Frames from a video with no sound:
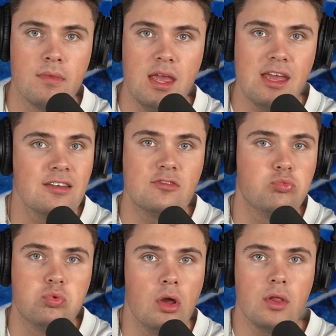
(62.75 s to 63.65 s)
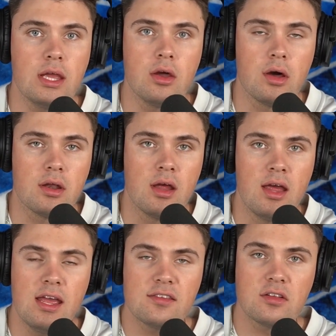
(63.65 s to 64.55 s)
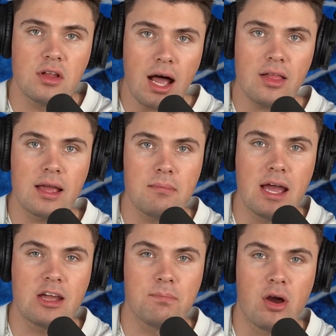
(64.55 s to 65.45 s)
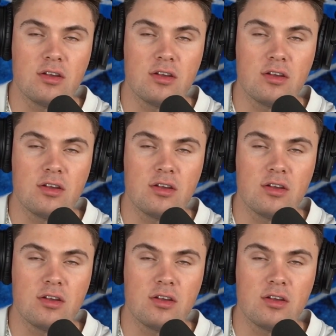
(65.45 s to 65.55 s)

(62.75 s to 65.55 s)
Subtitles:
He is really good. He's a lot like Micah